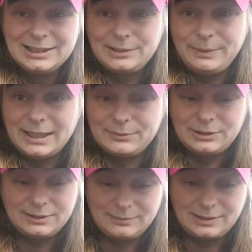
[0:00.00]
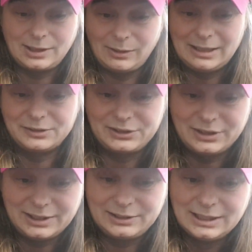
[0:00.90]
to be able to go
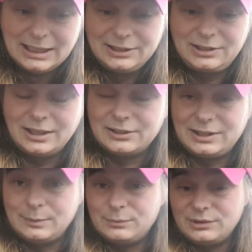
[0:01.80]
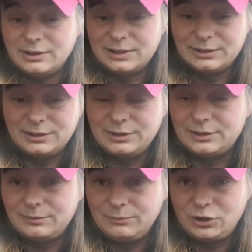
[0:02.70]
outside to cut timber and to
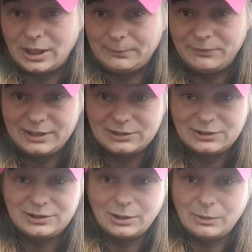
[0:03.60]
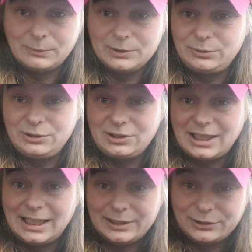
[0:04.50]
shape things and so on, which we just
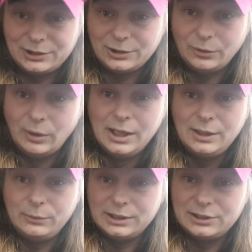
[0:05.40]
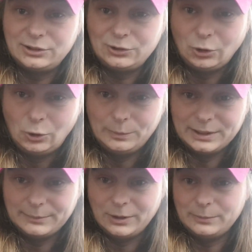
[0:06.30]
can't do with the storm at
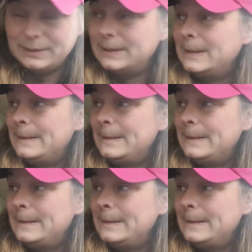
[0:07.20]
the moment.